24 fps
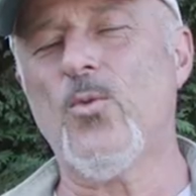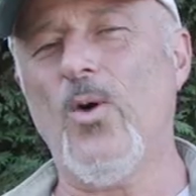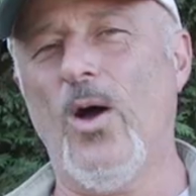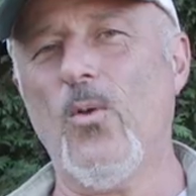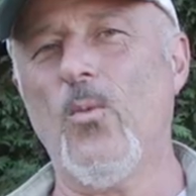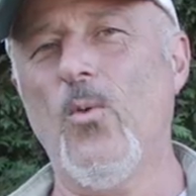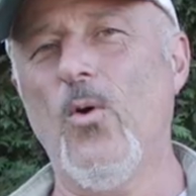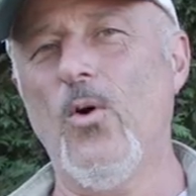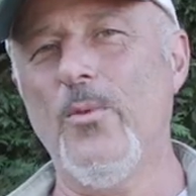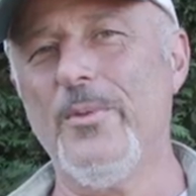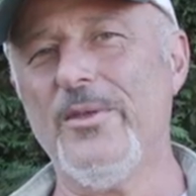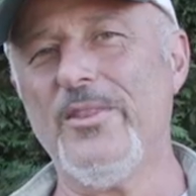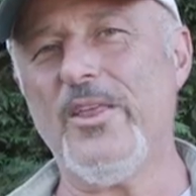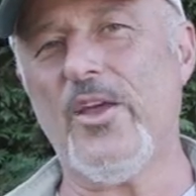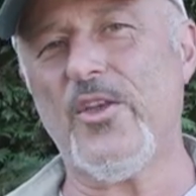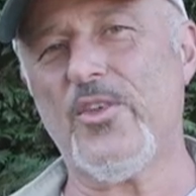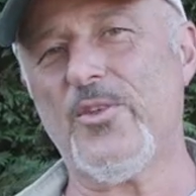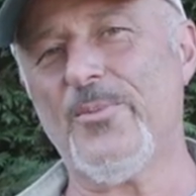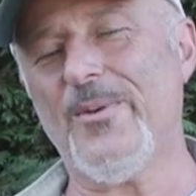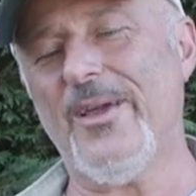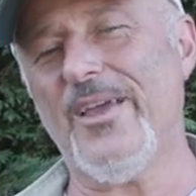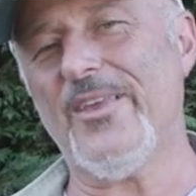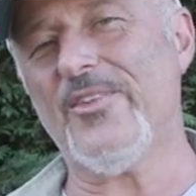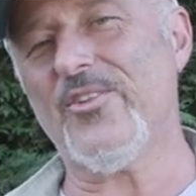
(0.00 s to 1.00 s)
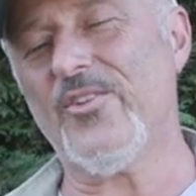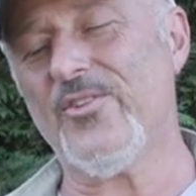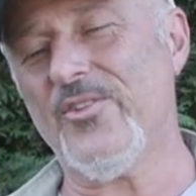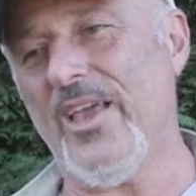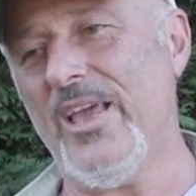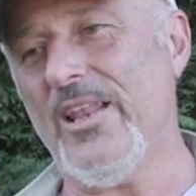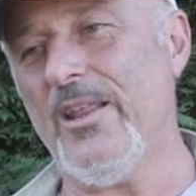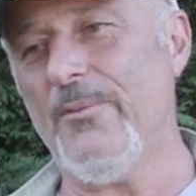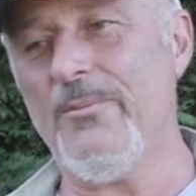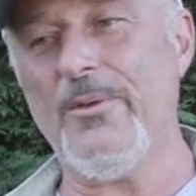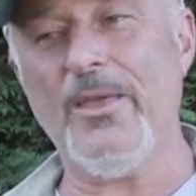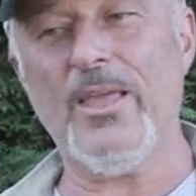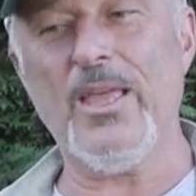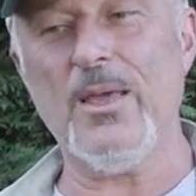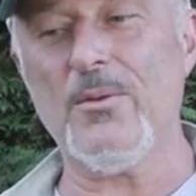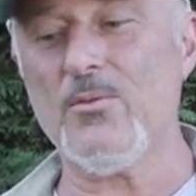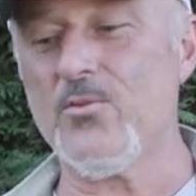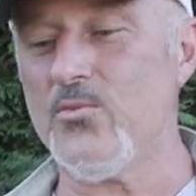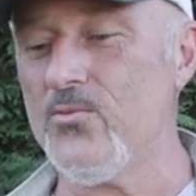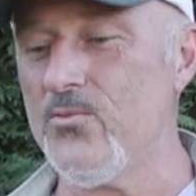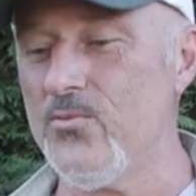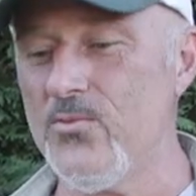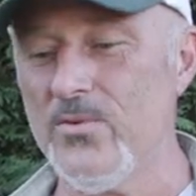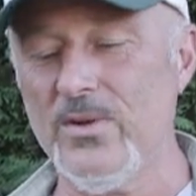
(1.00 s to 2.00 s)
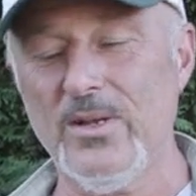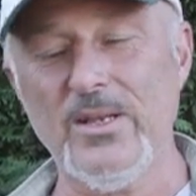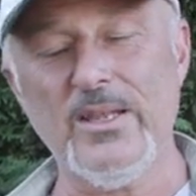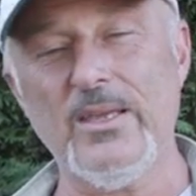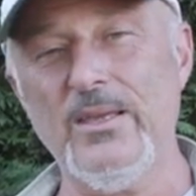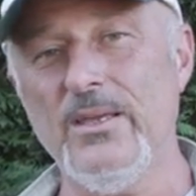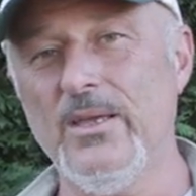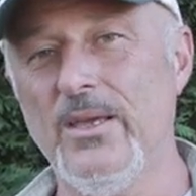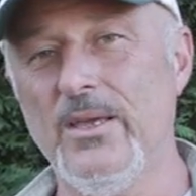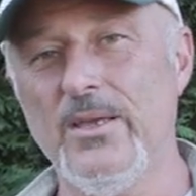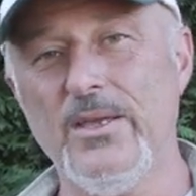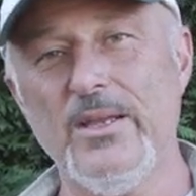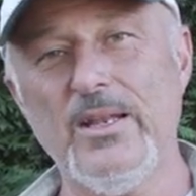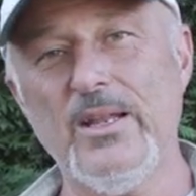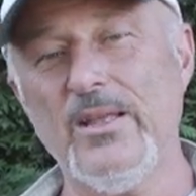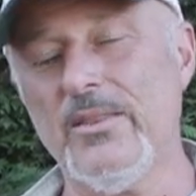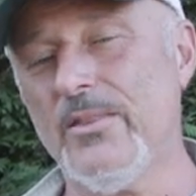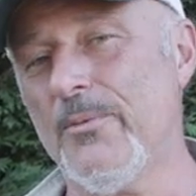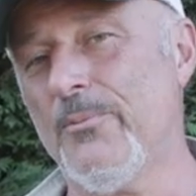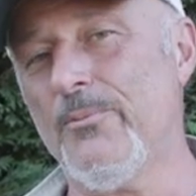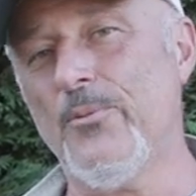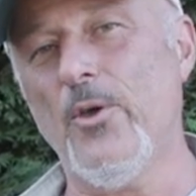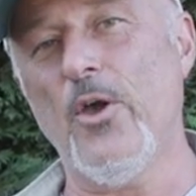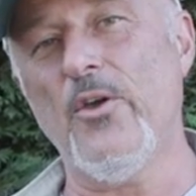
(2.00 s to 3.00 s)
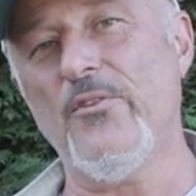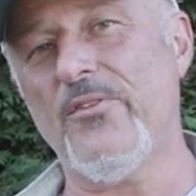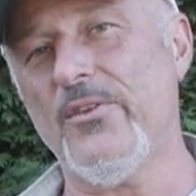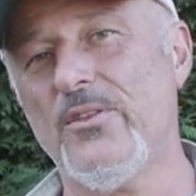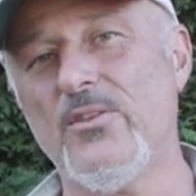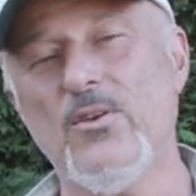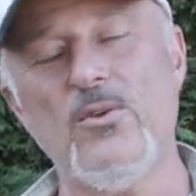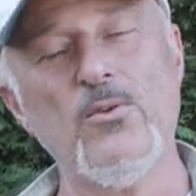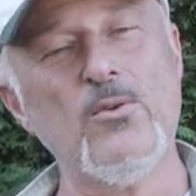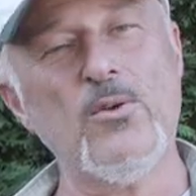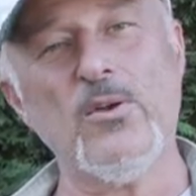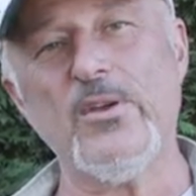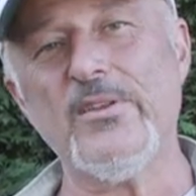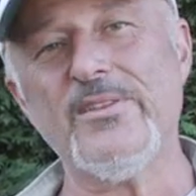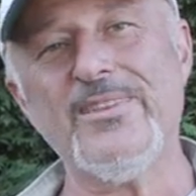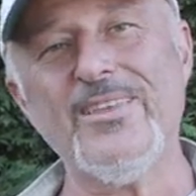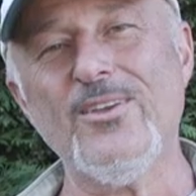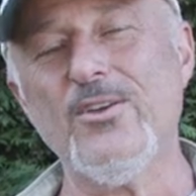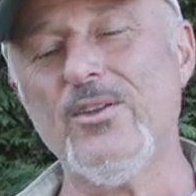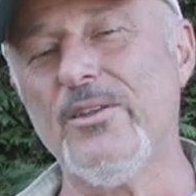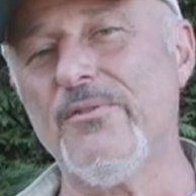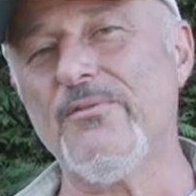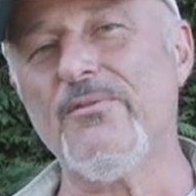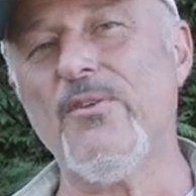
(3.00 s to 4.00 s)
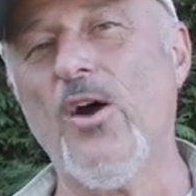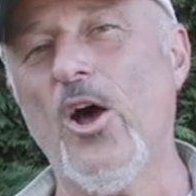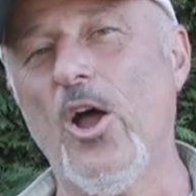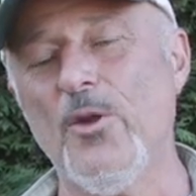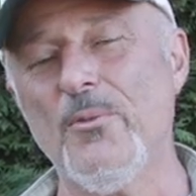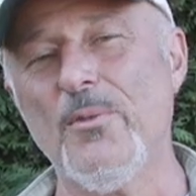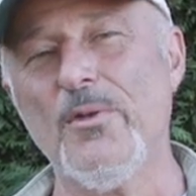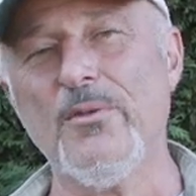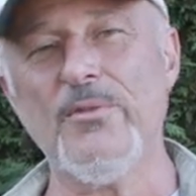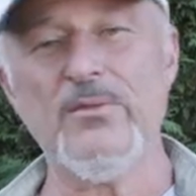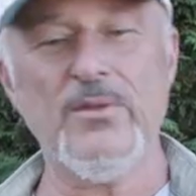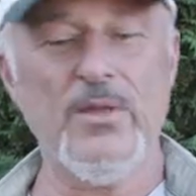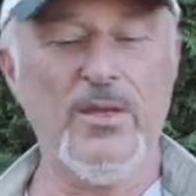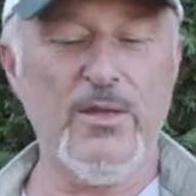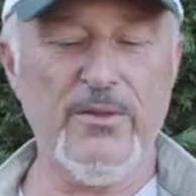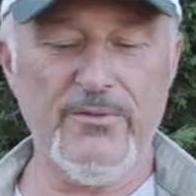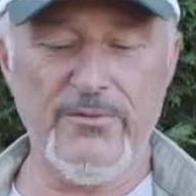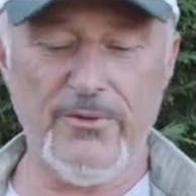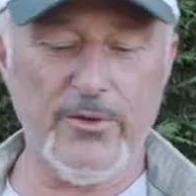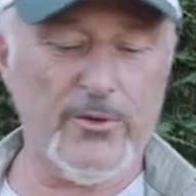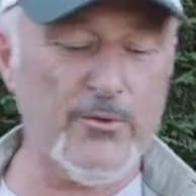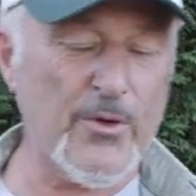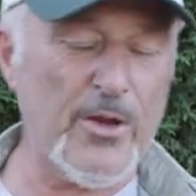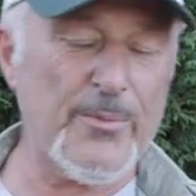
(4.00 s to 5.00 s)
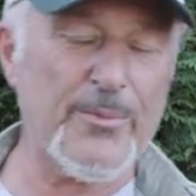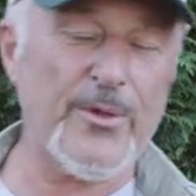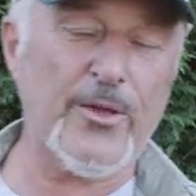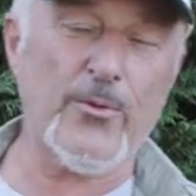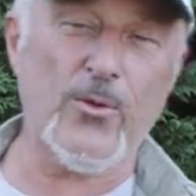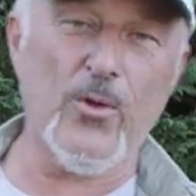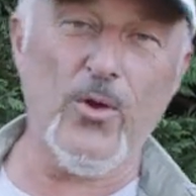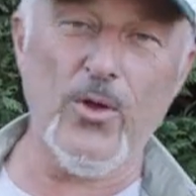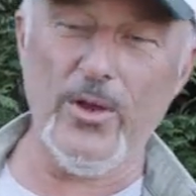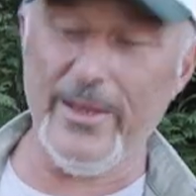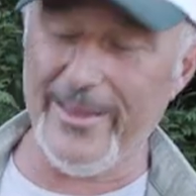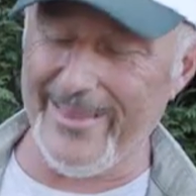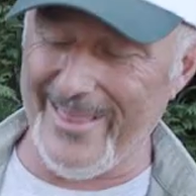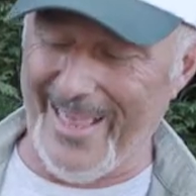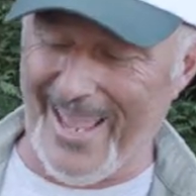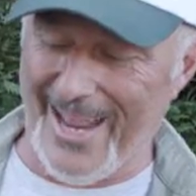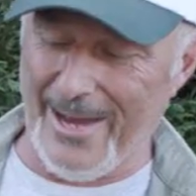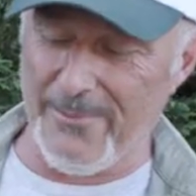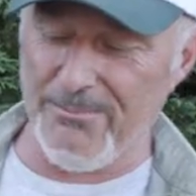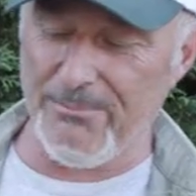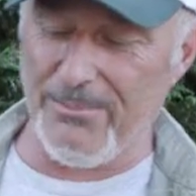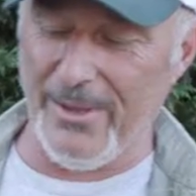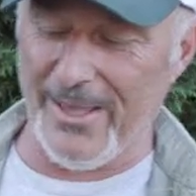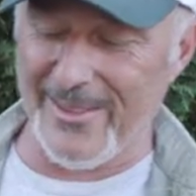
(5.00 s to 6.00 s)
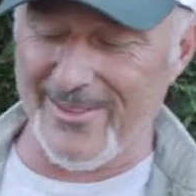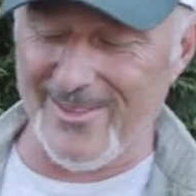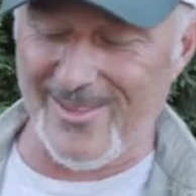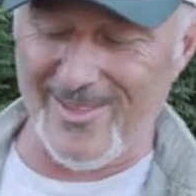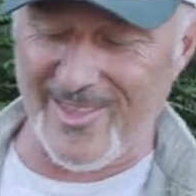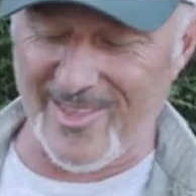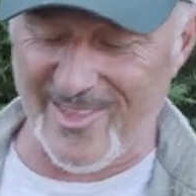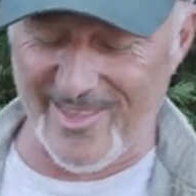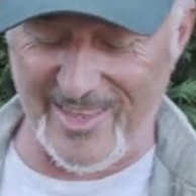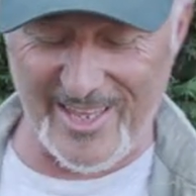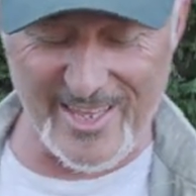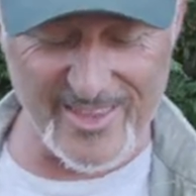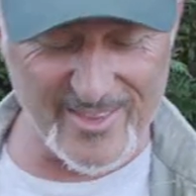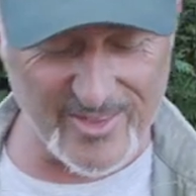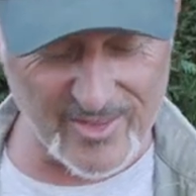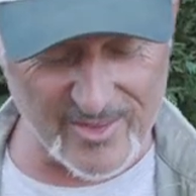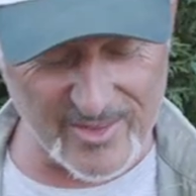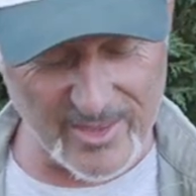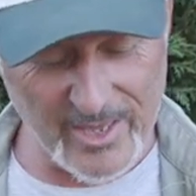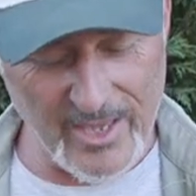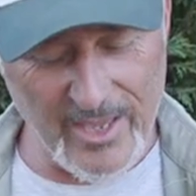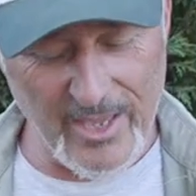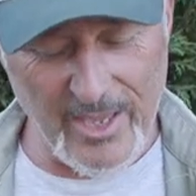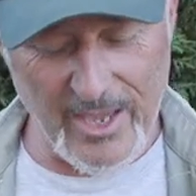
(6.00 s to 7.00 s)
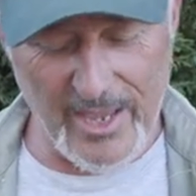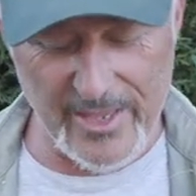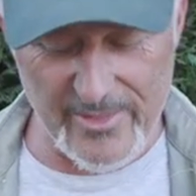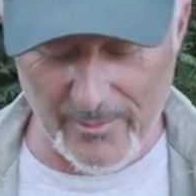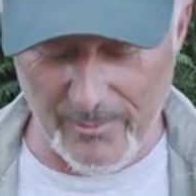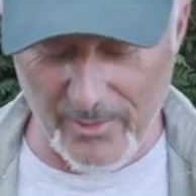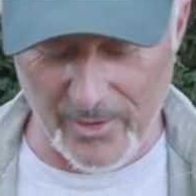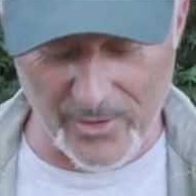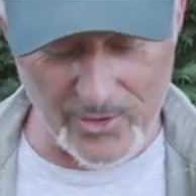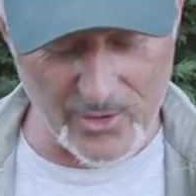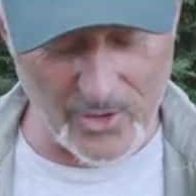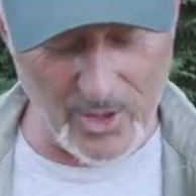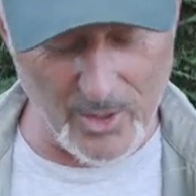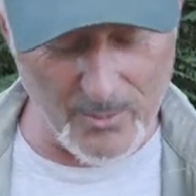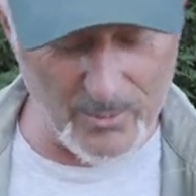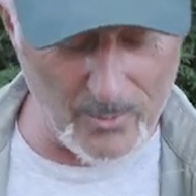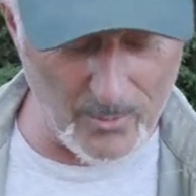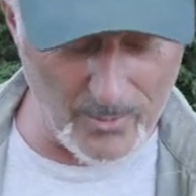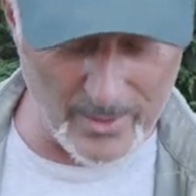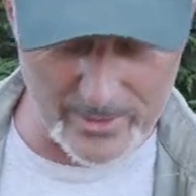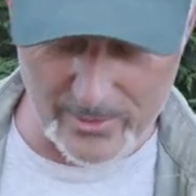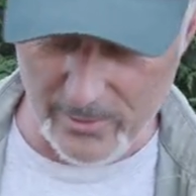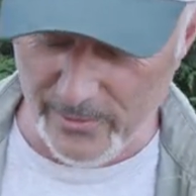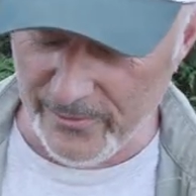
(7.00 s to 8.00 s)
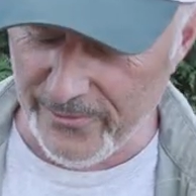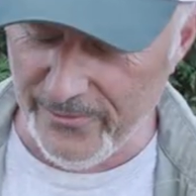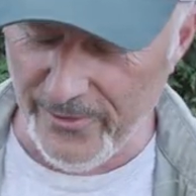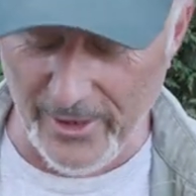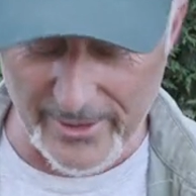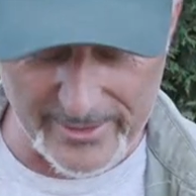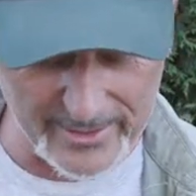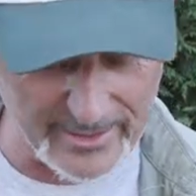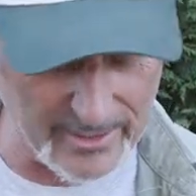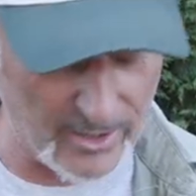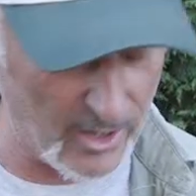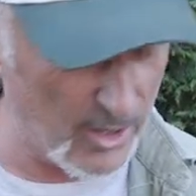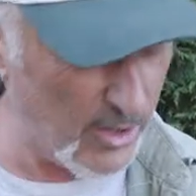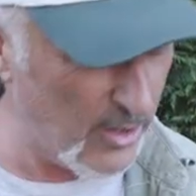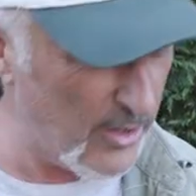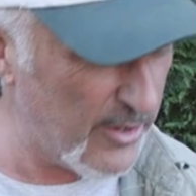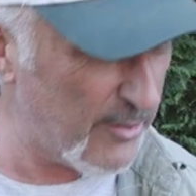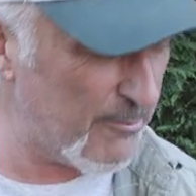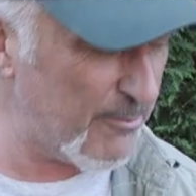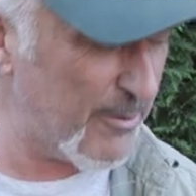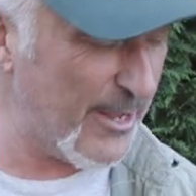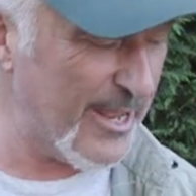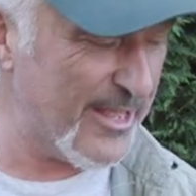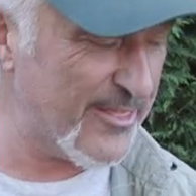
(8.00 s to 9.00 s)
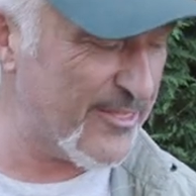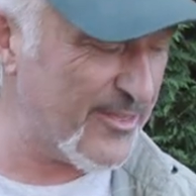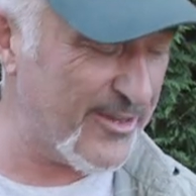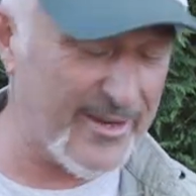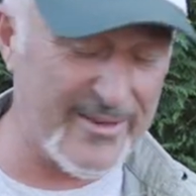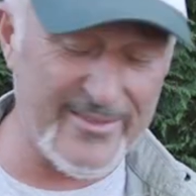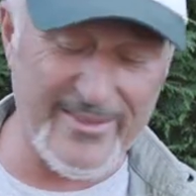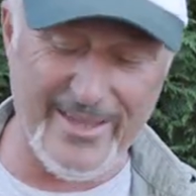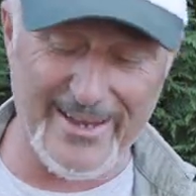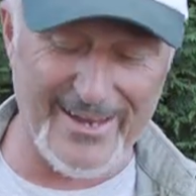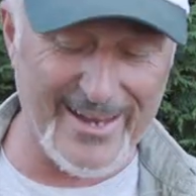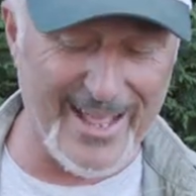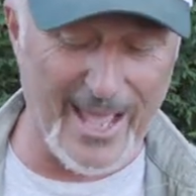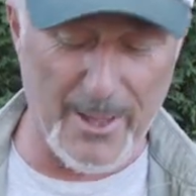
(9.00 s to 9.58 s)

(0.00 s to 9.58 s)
quite warm in those spaces and it becomes really, you know, the perfect or ideal environment for creepy crawlies and pests and diseases. And the most common one you'll find in a lot of plants, and it, it